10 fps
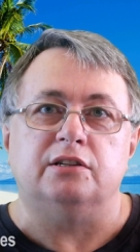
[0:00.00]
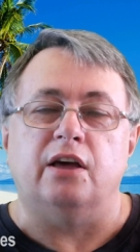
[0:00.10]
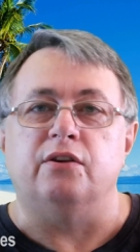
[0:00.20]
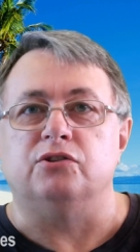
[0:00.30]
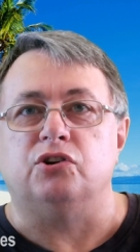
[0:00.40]

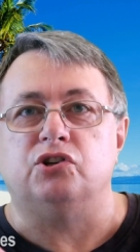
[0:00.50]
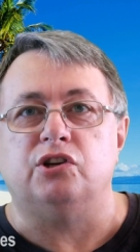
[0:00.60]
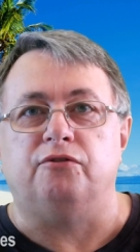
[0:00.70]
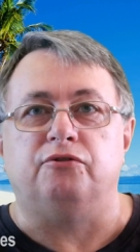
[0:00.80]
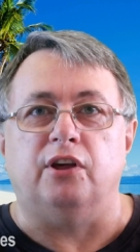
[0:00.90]
So there was a
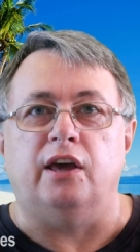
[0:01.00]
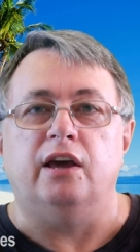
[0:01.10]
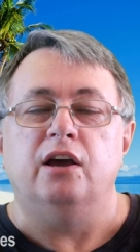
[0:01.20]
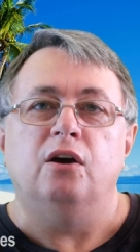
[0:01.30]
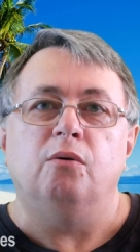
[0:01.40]
shift
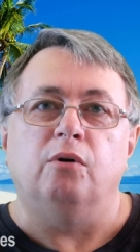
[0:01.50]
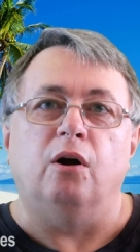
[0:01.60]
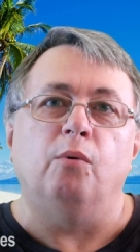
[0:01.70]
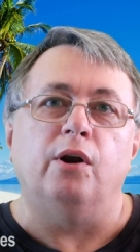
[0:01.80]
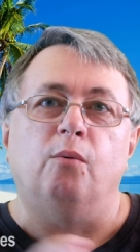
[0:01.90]
there where
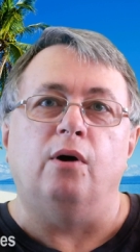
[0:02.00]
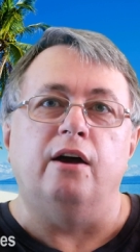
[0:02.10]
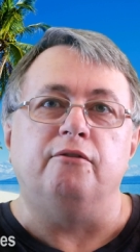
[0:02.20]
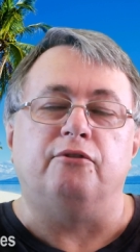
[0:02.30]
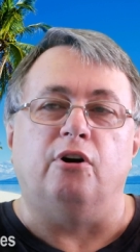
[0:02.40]
I went
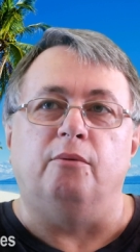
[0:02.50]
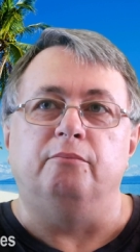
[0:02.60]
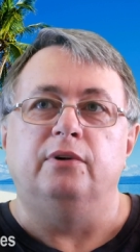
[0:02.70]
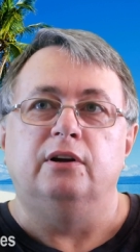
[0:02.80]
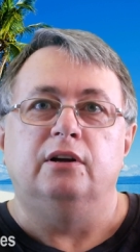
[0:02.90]
away from